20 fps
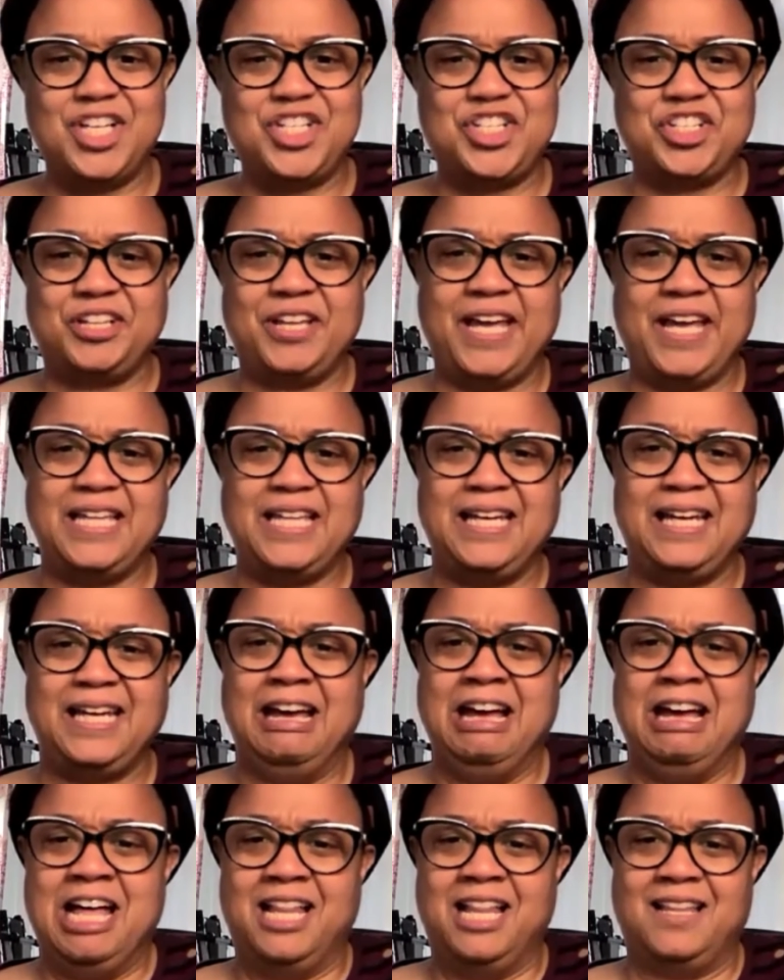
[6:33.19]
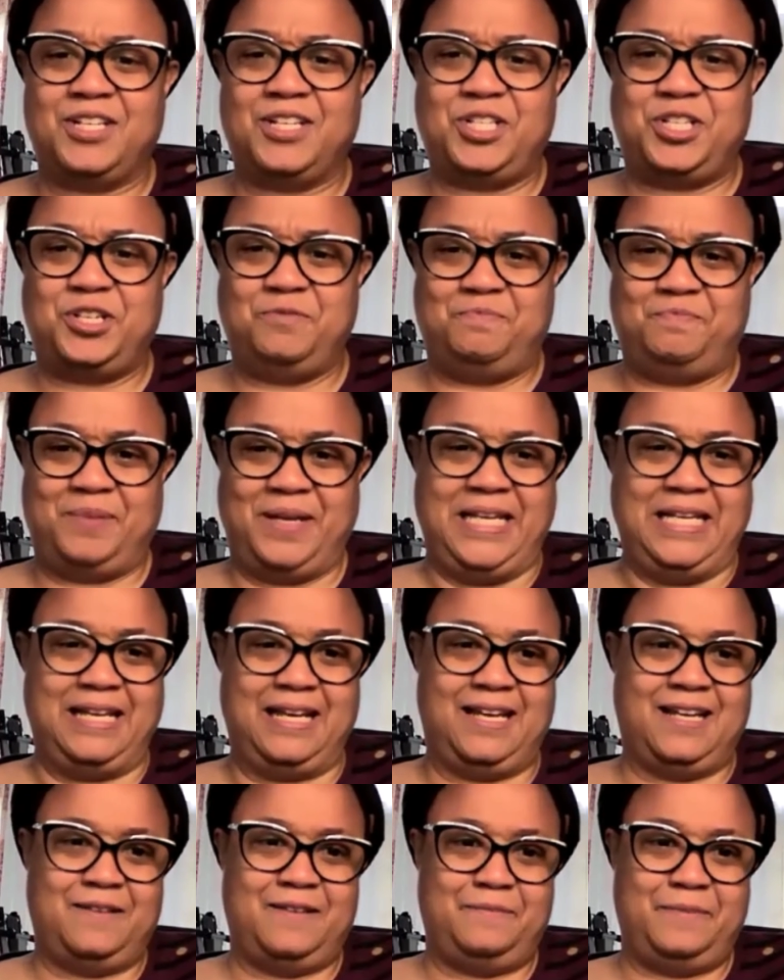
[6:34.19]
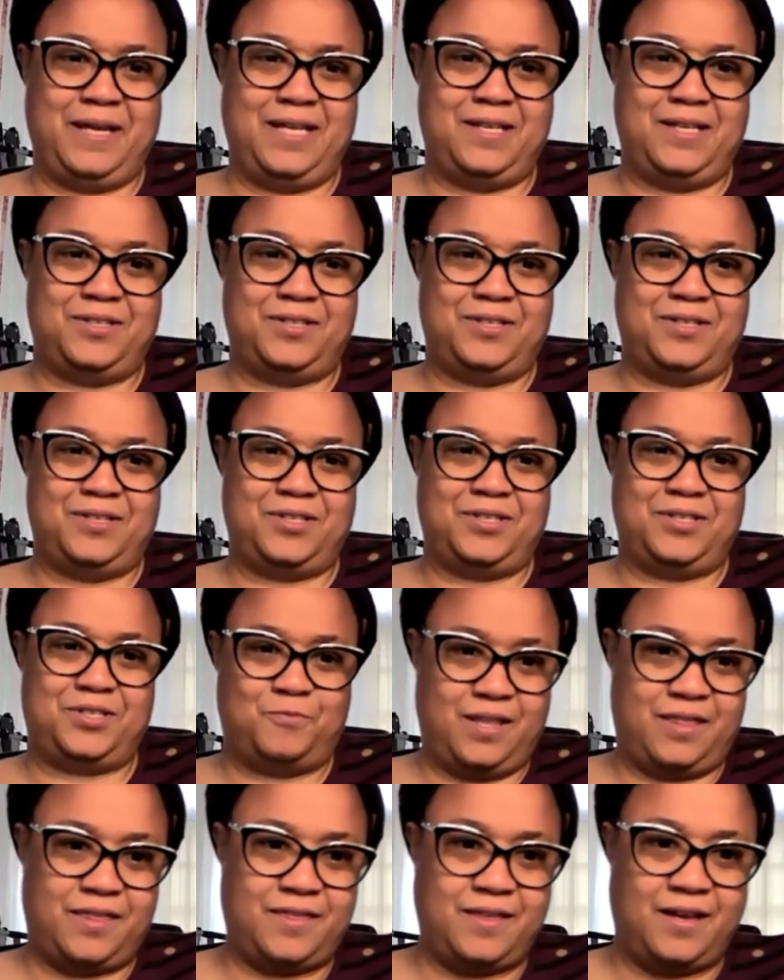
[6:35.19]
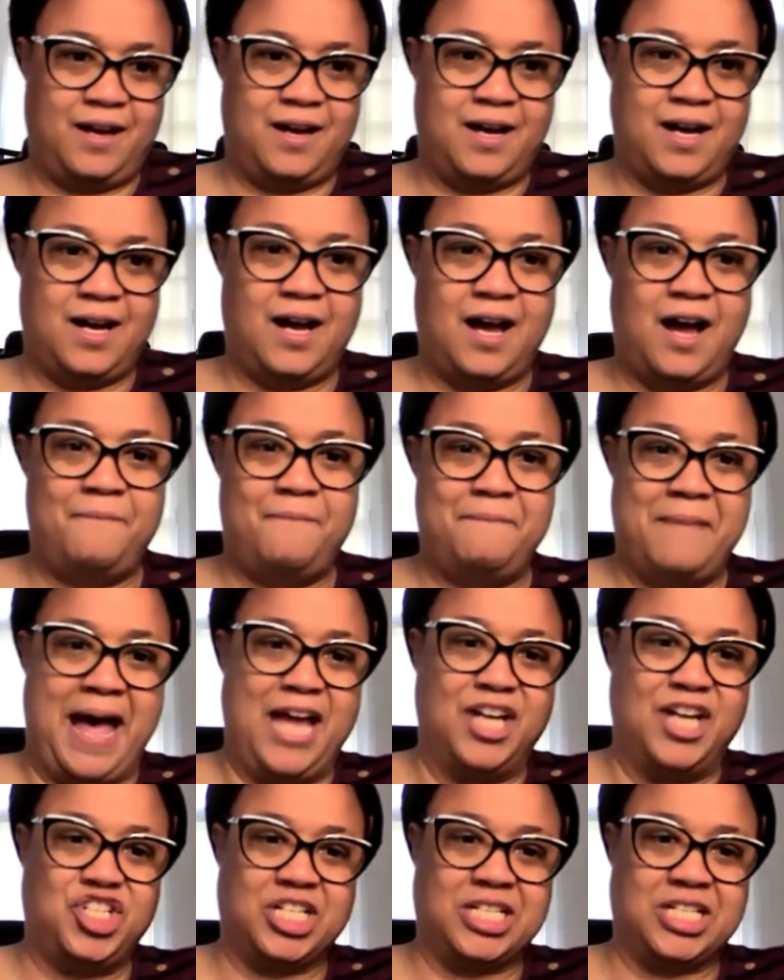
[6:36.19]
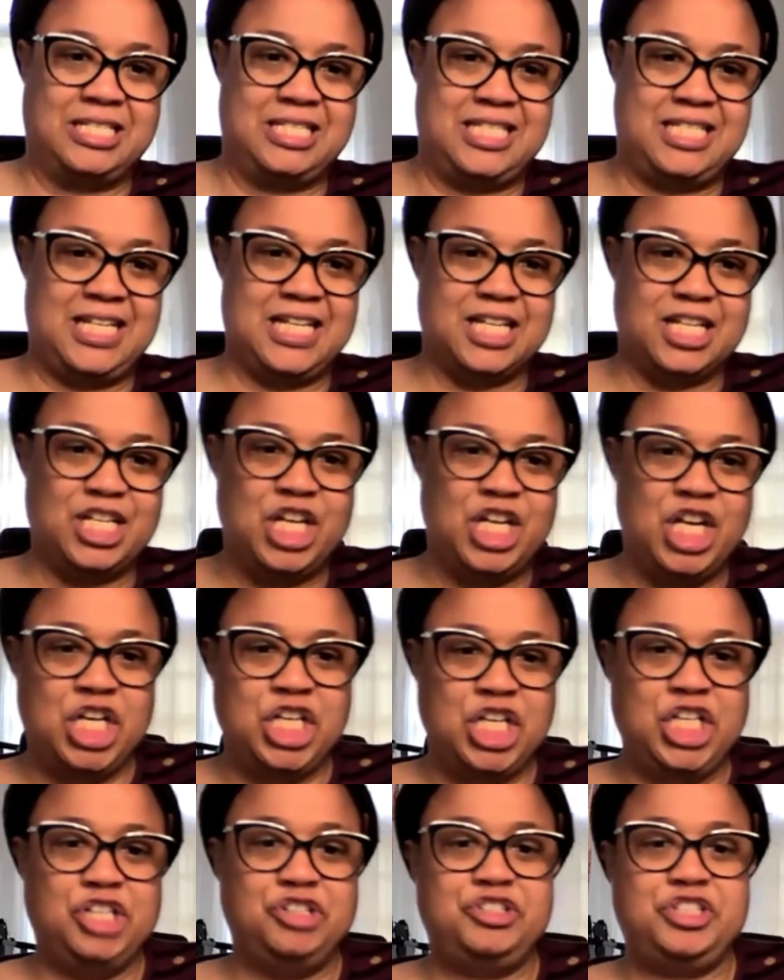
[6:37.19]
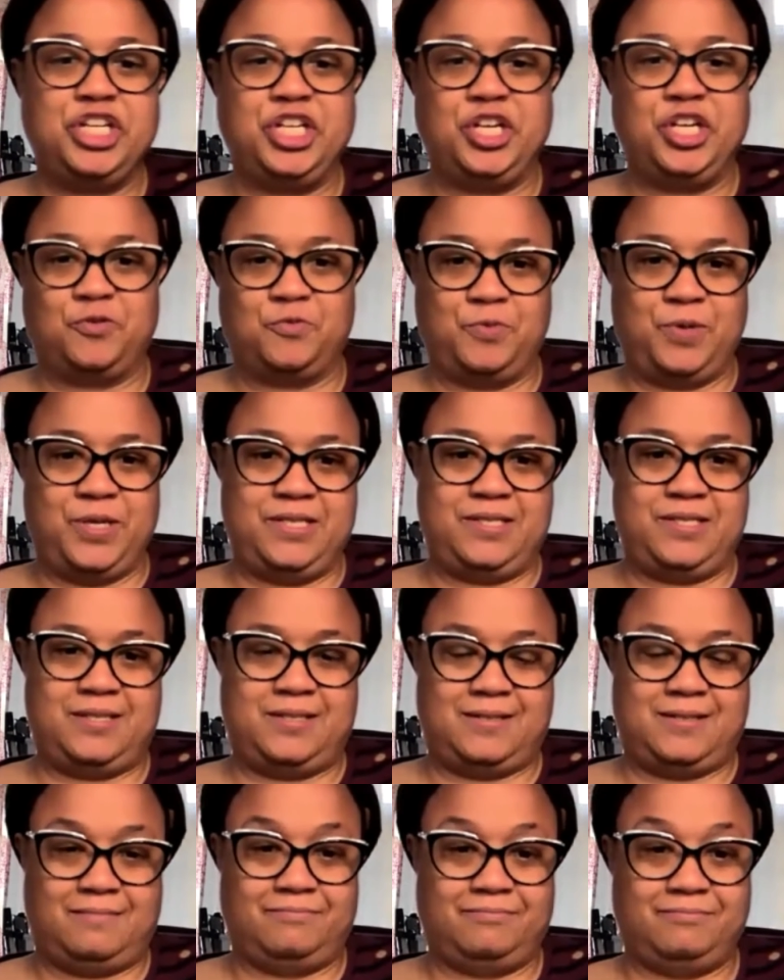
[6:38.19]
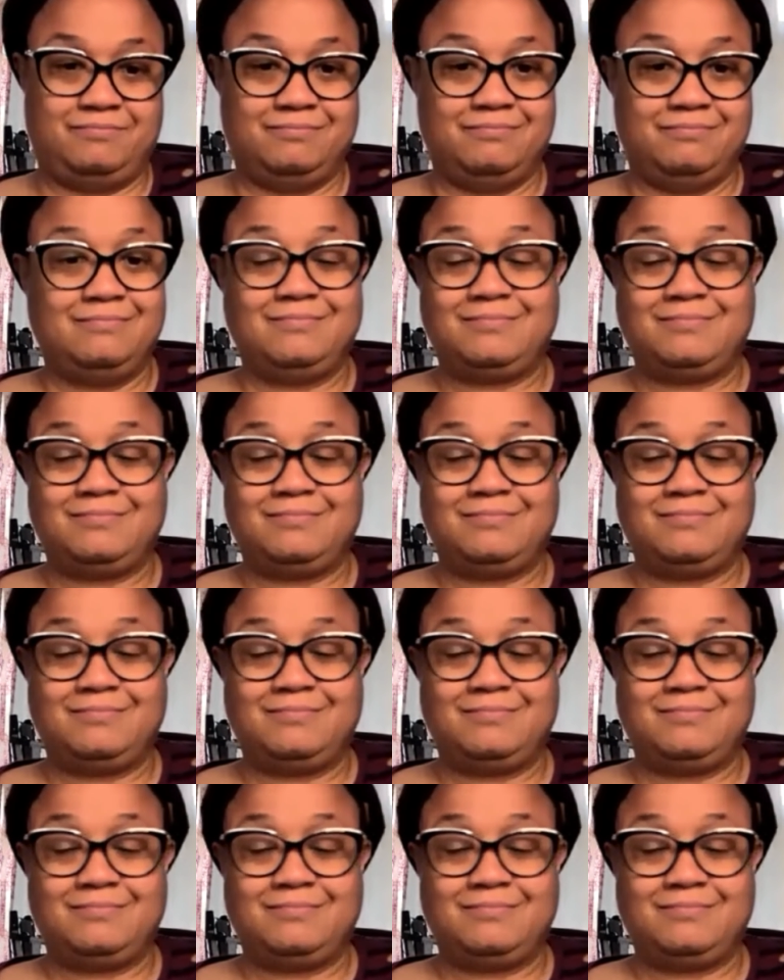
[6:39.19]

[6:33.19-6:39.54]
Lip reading: Shillelagh lets you beat enemies with a magic stick using your wisdom.